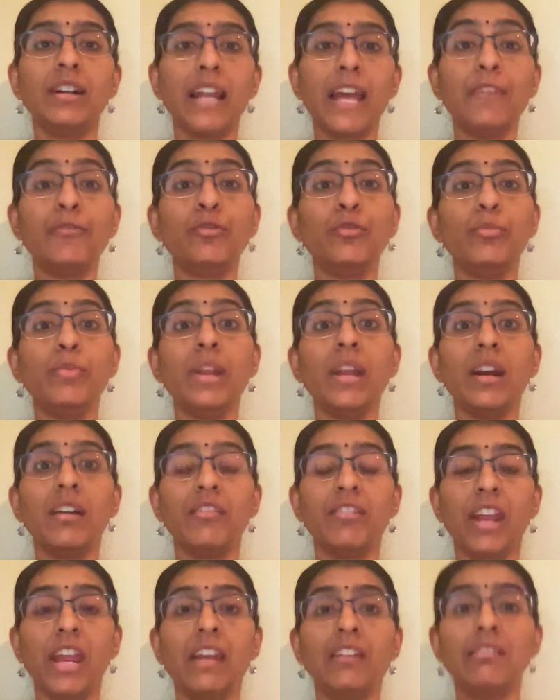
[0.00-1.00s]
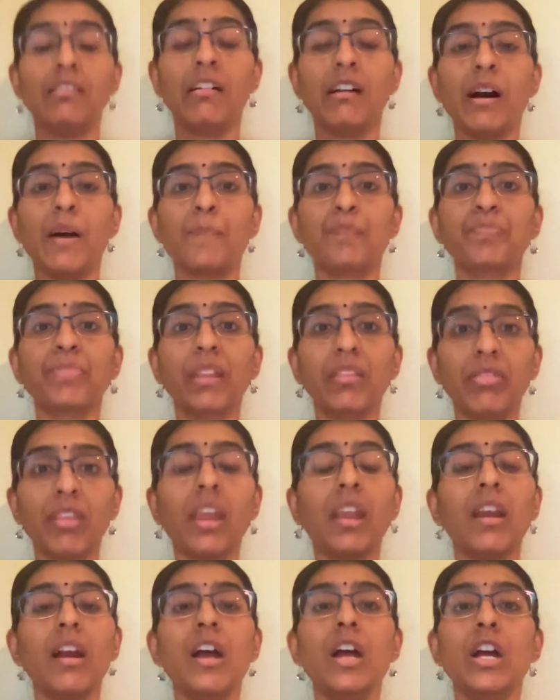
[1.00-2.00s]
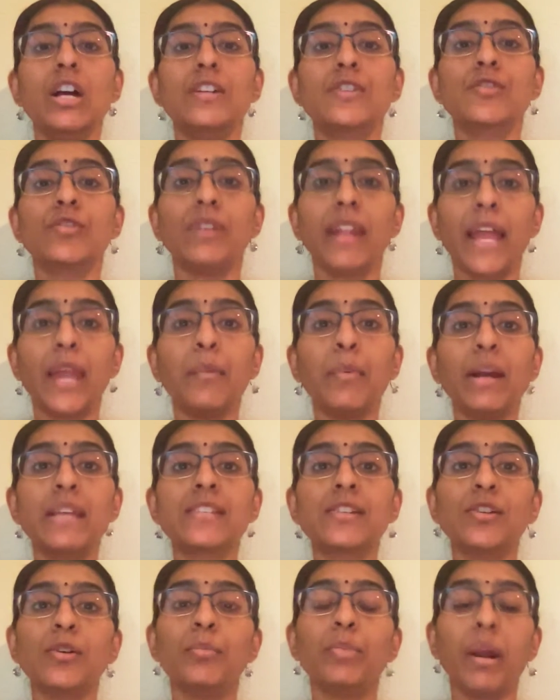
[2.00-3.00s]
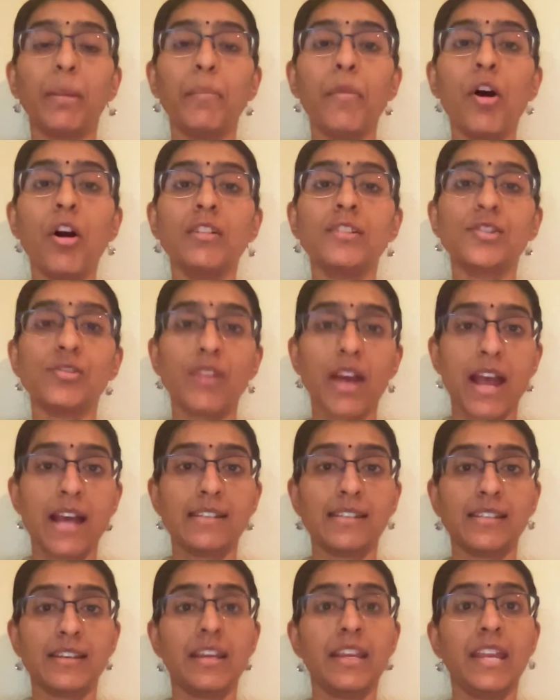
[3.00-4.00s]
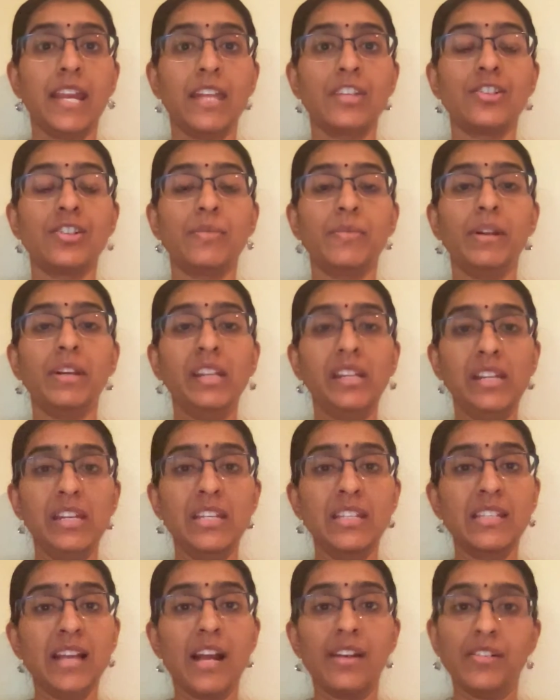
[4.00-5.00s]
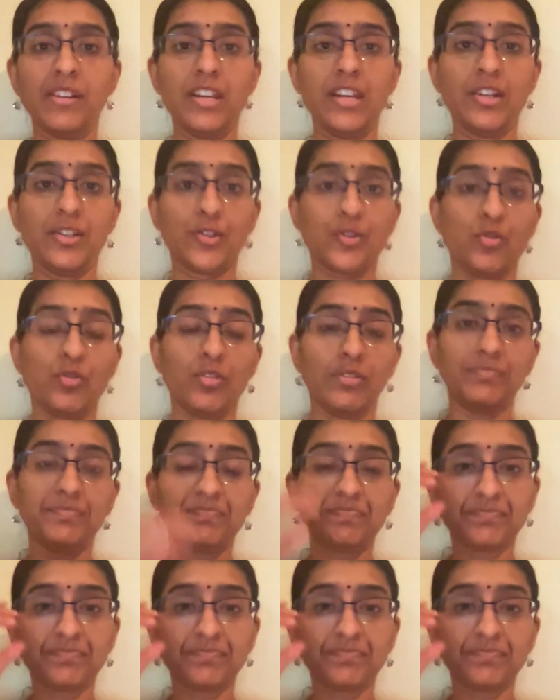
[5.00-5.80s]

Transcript: life would be a great thing. So likewise, Brahma also has a age limit. He is 100 years old.